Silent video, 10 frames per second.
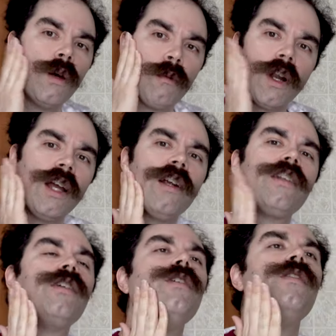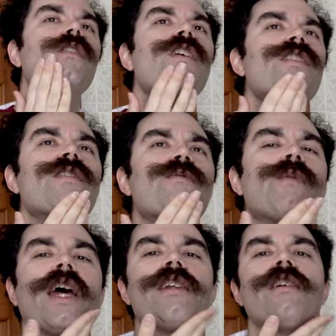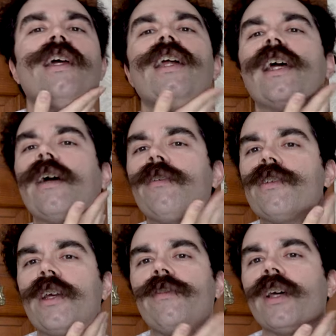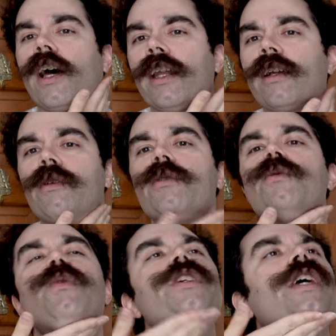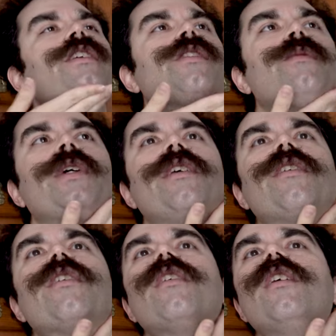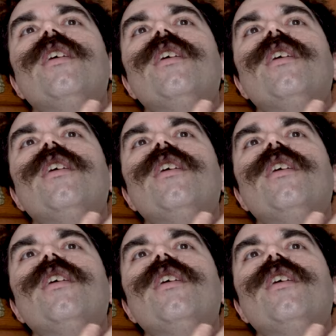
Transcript: Prior to this, Badger had an Aftershave tonic, which is witch hazel based.